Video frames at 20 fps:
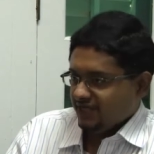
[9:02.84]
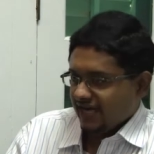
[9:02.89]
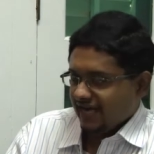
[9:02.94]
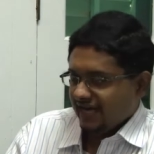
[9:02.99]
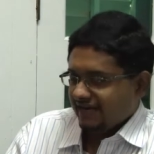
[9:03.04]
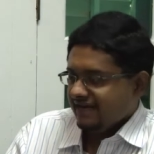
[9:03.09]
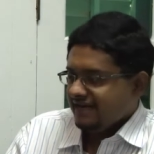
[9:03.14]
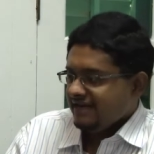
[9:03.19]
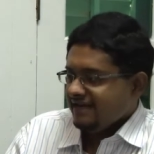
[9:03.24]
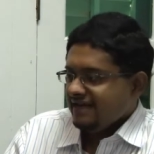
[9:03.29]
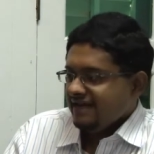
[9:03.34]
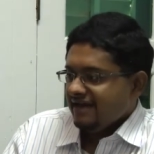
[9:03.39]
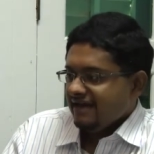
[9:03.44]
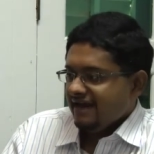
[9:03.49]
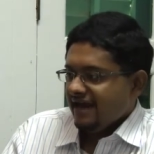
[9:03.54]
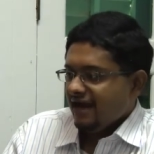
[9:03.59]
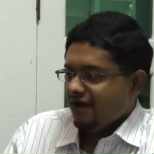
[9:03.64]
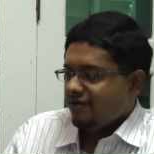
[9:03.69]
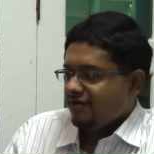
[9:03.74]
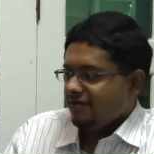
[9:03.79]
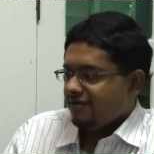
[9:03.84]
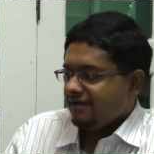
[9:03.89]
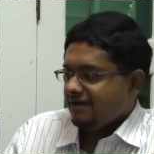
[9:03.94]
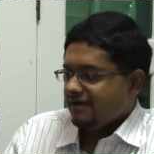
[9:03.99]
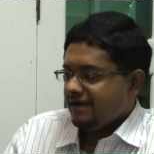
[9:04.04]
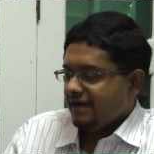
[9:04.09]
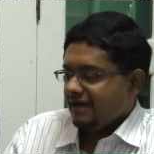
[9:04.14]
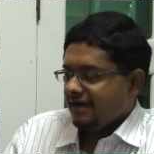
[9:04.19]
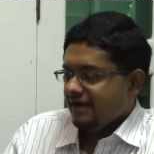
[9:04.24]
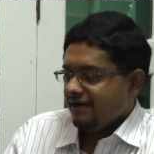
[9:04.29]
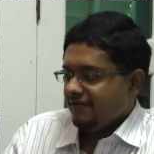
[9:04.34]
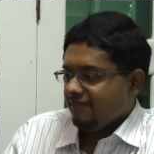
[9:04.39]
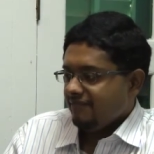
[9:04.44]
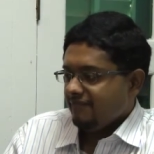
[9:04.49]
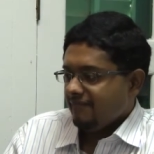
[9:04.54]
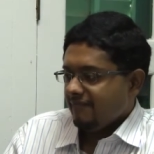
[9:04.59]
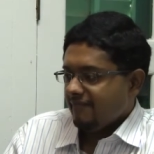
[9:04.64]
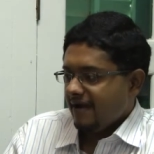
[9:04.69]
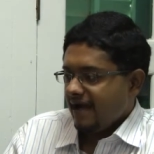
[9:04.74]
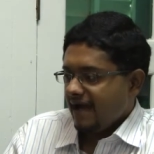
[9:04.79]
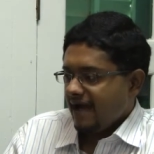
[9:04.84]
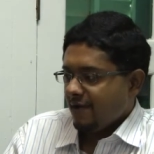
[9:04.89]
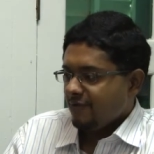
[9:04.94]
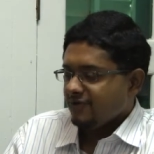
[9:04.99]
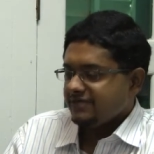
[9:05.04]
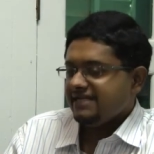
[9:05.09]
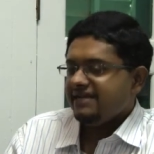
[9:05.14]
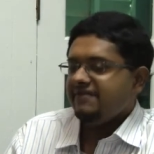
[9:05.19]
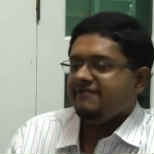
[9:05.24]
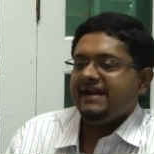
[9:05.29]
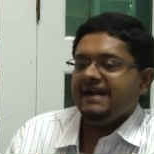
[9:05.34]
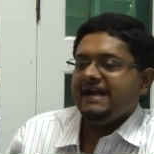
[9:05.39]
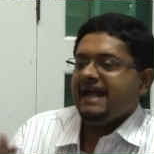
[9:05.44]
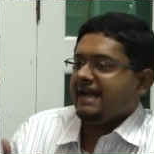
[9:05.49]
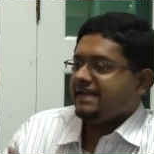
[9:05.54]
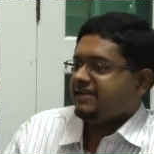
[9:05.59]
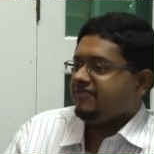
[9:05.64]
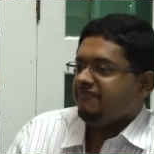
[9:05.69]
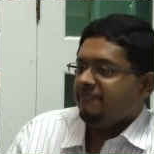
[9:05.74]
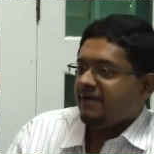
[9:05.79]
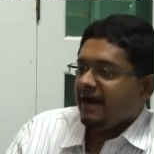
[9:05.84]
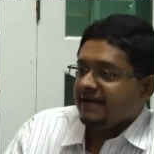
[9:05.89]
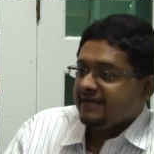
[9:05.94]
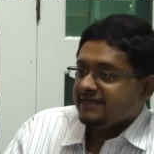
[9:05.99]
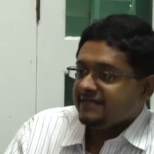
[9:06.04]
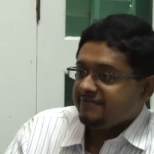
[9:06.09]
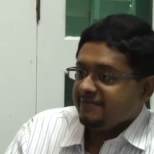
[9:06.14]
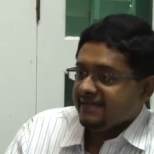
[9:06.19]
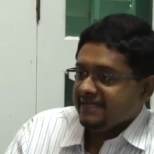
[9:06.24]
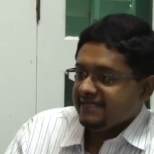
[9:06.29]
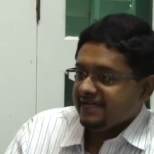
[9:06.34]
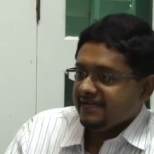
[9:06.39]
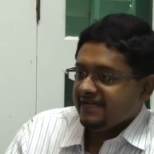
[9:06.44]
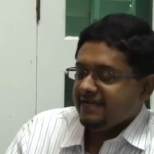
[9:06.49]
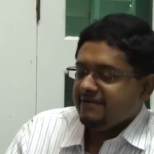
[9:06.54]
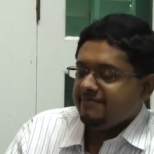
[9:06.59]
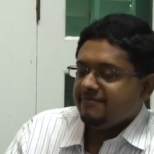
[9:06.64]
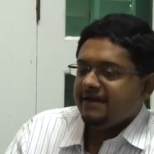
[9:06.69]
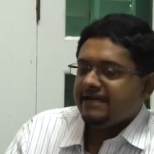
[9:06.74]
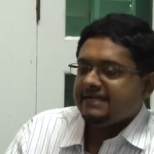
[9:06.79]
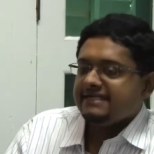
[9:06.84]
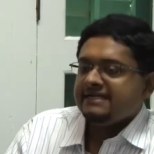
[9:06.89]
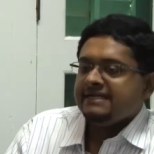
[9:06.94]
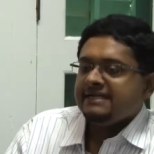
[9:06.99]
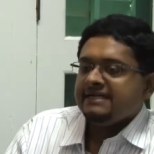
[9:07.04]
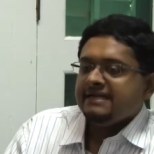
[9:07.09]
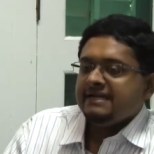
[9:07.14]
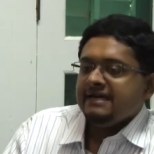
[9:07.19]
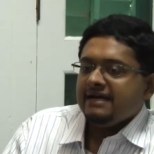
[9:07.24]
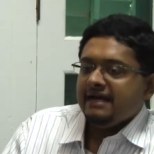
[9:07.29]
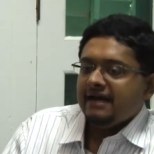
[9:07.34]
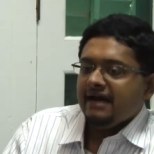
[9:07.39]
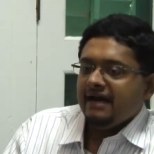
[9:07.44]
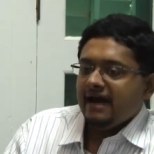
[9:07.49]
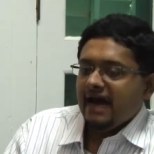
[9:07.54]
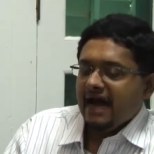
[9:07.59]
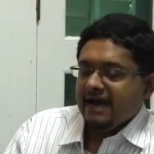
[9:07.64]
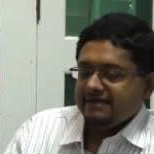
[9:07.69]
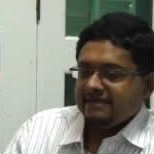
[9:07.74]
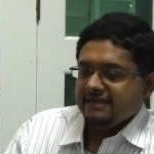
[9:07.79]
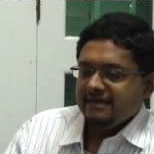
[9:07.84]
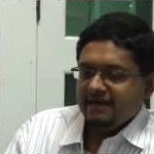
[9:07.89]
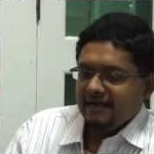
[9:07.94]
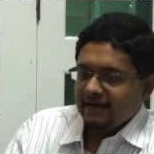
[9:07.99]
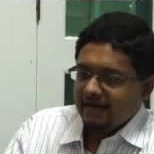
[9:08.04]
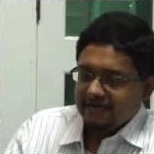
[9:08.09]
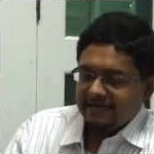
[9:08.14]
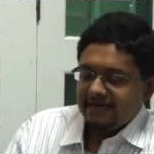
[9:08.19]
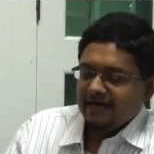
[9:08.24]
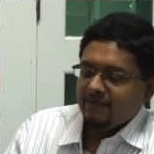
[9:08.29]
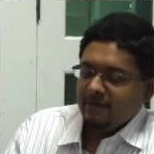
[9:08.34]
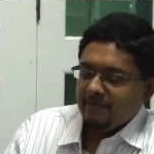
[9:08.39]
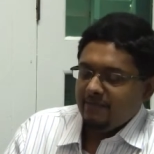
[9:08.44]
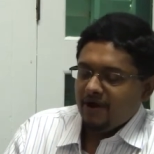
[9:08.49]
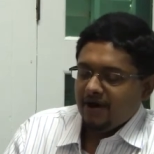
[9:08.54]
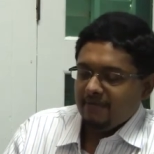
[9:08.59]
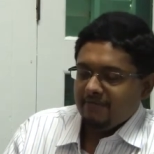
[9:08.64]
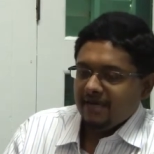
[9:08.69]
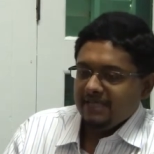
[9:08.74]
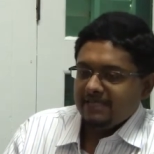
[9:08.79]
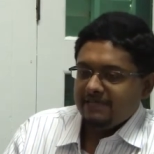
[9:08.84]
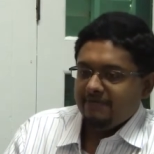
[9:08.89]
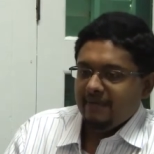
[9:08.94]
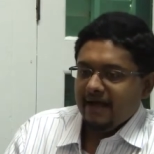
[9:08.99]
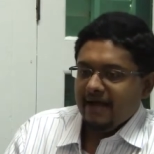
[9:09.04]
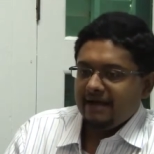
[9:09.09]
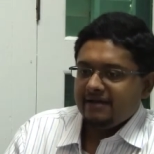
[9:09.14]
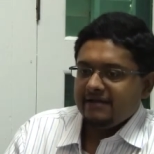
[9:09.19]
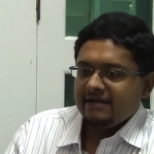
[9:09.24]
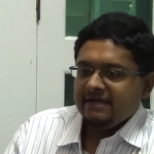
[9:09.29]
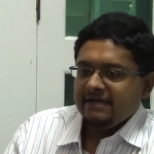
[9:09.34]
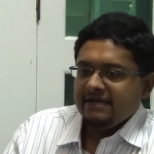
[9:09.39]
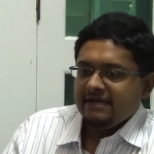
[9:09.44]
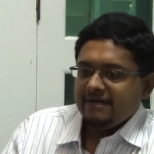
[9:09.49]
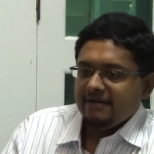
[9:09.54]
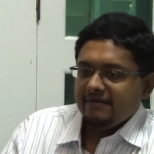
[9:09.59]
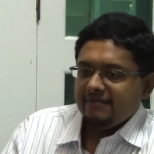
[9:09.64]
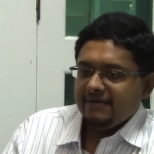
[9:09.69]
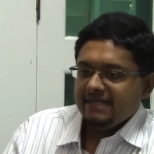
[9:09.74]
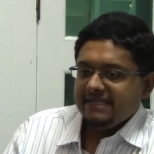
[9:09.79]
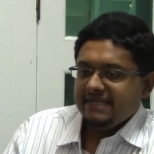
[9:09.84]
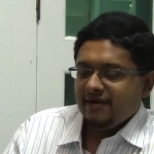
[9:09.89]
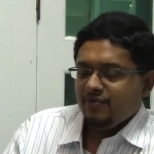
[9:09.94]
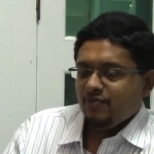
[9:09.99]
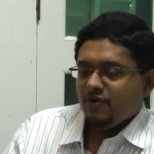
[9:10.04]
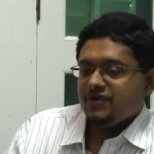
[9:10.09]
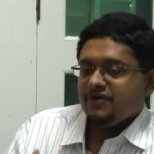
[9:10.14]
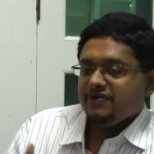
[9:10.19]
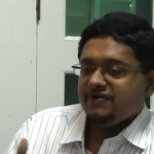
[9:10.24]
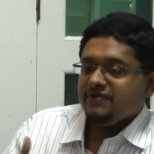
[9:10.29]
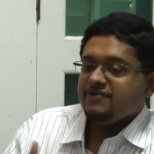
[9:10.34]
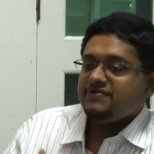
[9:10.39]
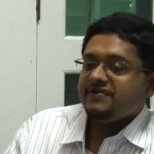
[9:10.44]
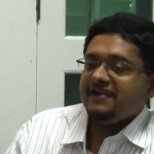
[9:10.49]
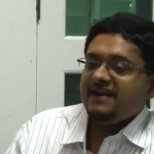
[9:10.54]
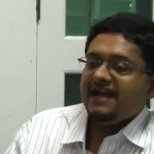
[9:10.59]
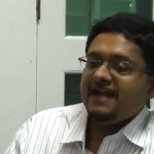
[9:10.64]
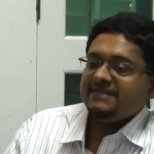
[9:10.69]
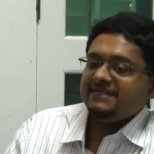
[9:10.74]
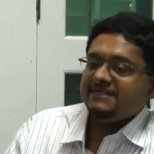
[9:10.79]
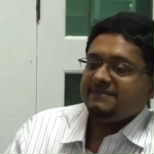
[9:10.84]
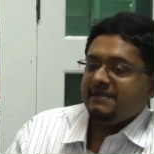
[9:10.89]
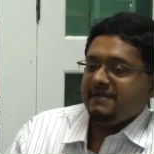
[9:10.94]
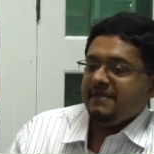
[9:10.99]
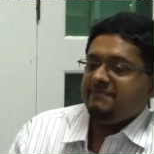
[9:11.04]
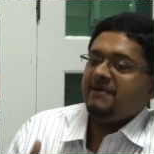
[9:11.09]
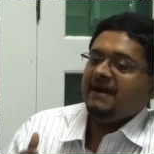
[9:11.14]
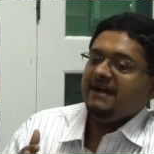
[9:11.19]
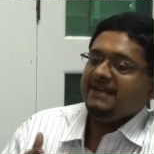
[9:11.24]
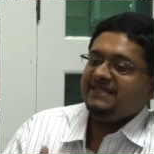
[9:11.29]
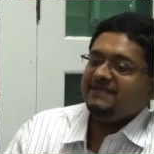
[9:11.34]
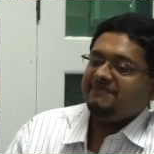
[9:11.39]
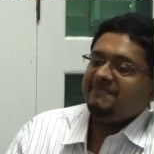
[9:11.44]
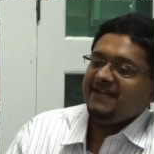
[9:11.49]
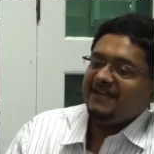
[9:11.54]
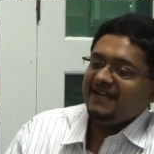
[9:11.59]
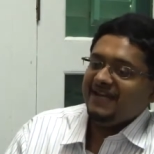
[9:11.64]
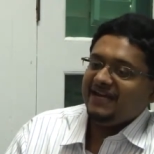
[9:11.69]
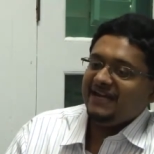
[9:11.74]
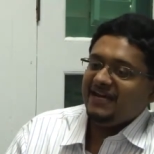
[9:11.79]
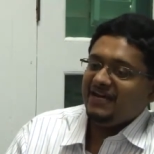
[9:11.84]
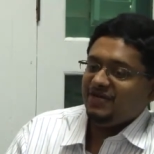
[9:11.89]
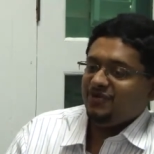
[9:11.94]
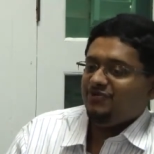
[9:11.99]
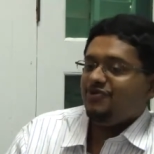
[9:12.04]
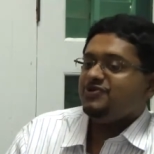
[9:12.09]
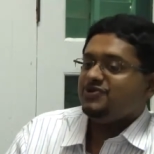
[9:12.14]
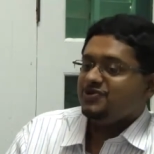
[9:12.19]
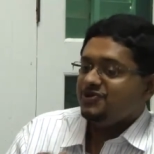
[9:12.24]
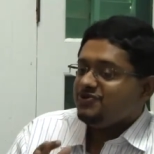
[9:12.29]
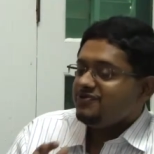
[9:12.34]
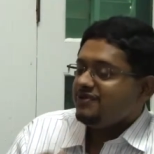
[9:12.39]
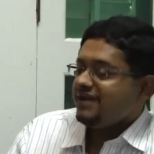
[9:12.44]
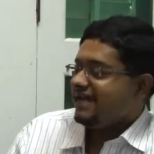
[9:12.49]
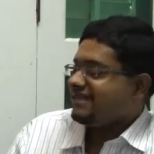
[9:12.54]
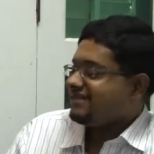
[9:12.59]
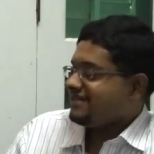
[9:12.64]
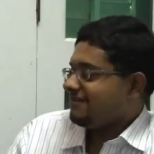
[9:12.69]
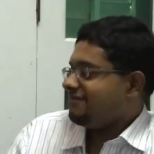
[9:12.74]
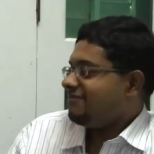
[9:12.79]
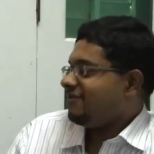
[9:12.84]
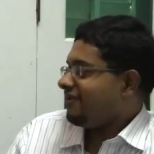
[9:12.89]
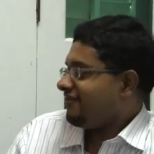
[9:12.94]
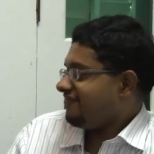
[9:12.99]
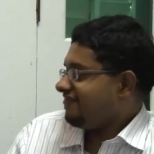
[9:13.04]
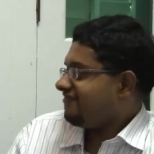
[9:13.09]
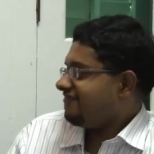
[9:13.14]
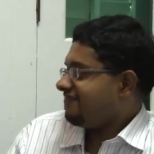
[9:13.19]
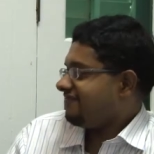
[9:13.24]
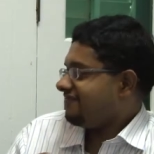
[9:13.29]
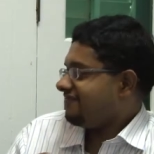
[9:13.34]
chat. Now, I wasn't a very active participant in it, but until about a month back. But then what you do realize that participating in it, you do get some lot of